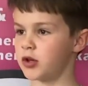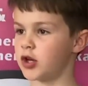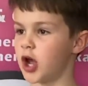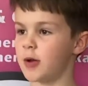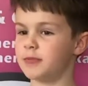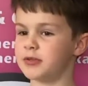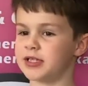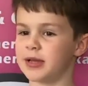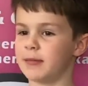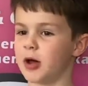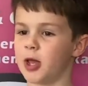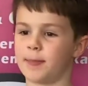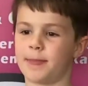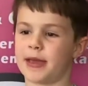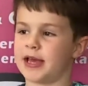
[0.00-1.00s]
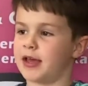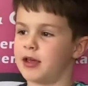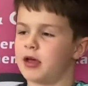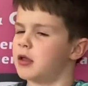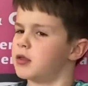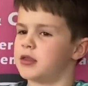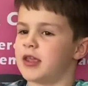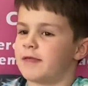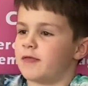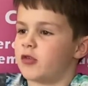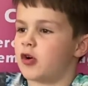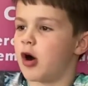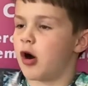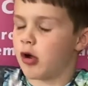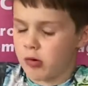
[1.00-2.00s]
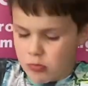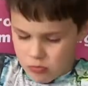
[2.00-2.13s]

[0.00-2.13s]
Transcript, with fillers: No, because I might pick a different card.